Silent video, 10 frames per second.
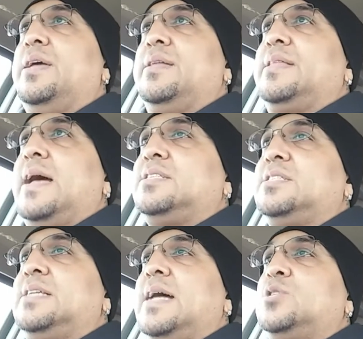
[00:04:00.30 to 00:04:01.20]
Okay,
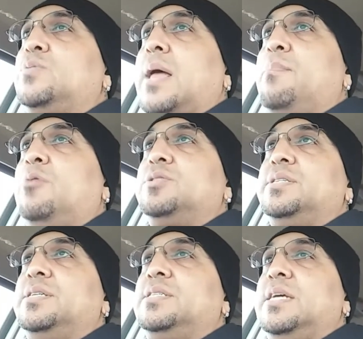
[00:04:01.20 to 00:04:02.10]
that's what I
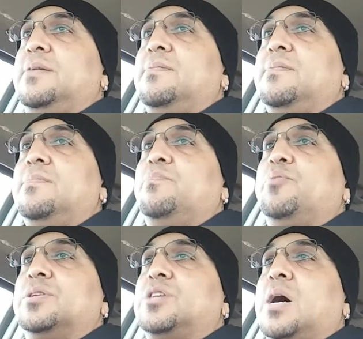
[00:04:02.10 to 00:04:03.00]
mostly see.
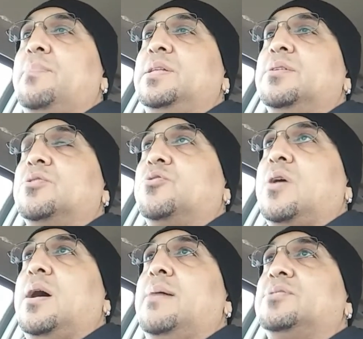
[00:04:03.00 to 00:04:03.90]
Predominant
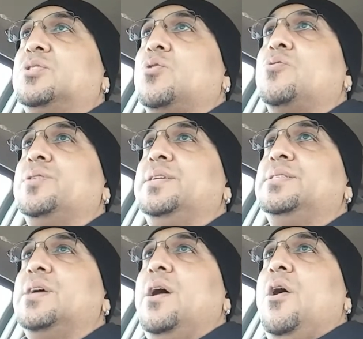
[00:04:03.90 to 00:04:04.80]
crime
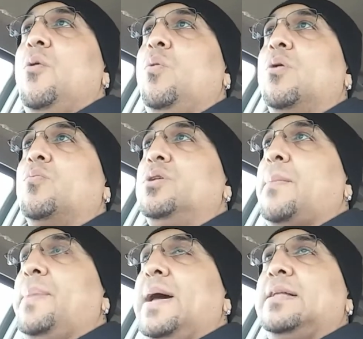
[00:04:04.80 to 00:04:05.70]
stories where
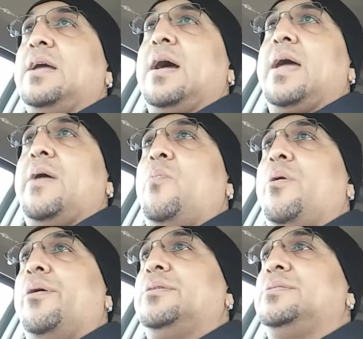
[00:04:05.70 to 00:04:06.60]
we're the bad guy,
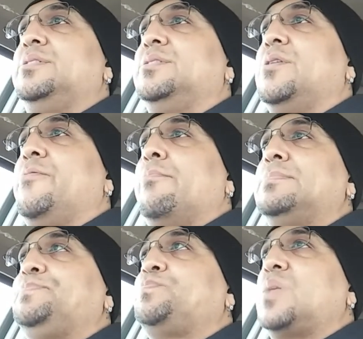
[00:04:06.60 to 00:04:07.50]
where,
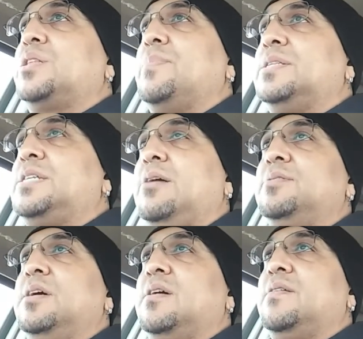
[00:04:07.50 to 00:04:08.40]
the
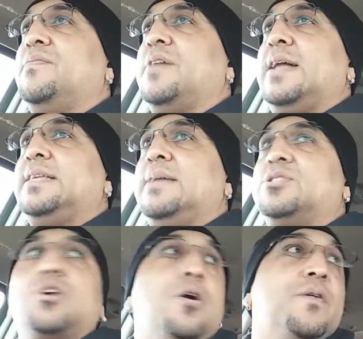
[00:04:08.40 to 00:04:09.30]
mentality of
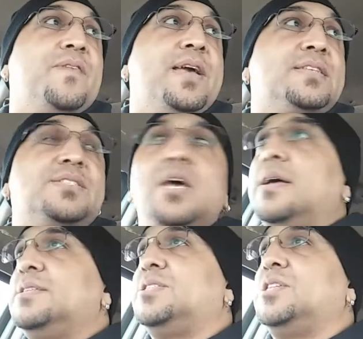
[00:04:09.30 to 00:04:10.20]
goddamn Scarface
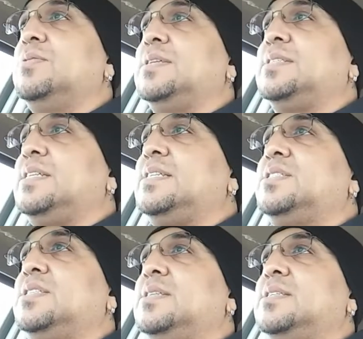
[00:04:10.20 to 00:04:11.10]
still
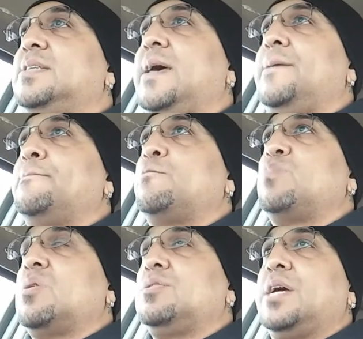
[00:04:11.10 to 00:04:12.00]
exists to this day,
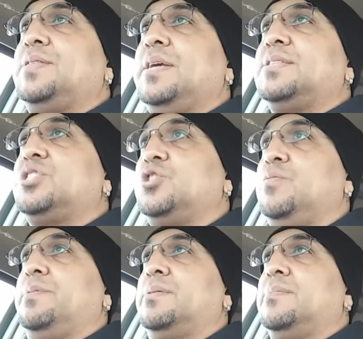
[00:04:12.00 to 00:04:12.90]
which I think is
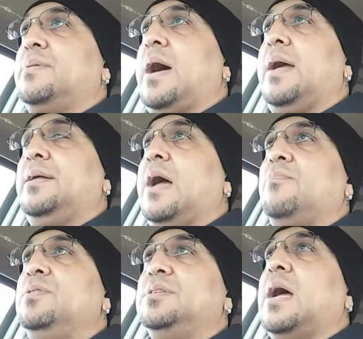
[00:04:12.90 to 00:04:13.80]
stupid.
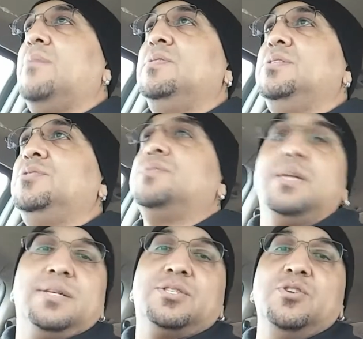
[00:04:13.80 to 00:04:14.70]
I really
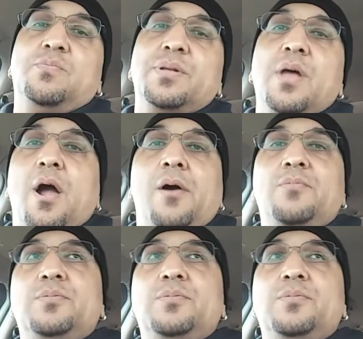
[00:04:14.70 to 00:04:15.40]
do think it's stupid.